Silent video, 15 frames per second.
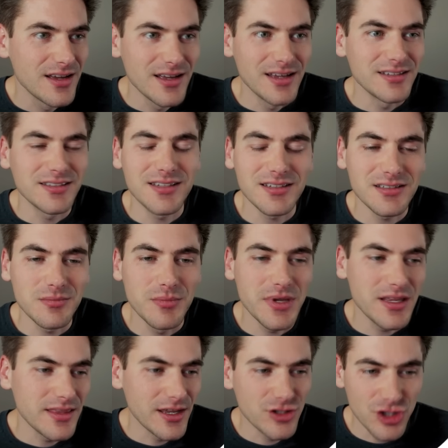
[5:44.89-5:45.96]
is it doesn't
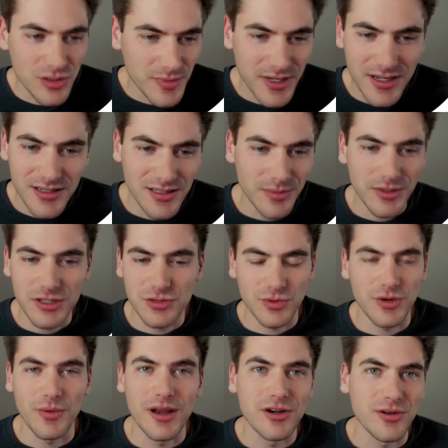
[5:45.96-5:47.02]
mean that just because something's
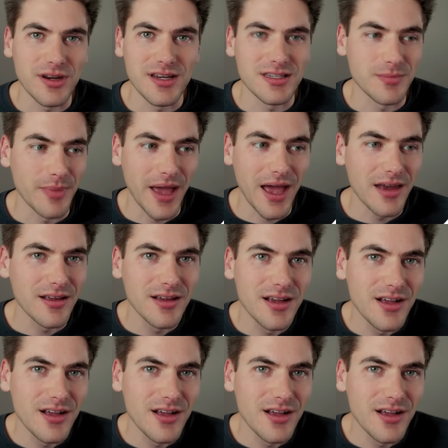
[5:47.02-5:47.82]
re-rendering it's bad.